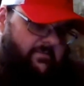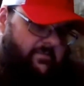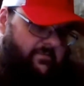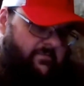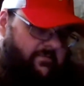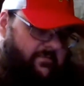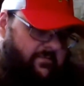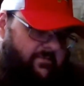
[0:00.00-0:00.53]

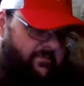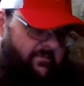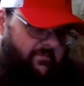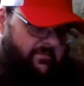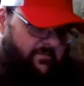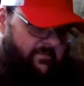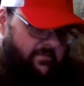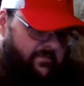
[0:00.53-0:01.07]
shove all that
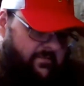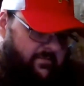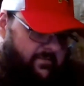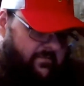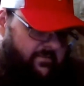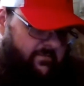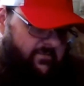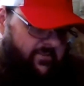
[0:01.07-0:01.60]
back in
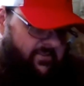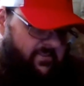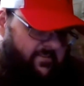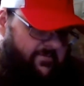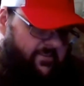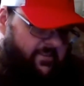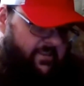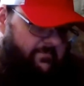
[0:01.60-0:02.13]
there, close it up
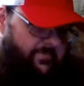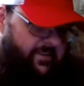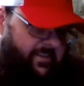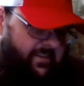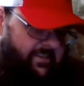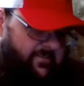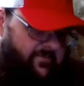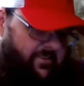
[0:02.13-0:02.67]
here real quick.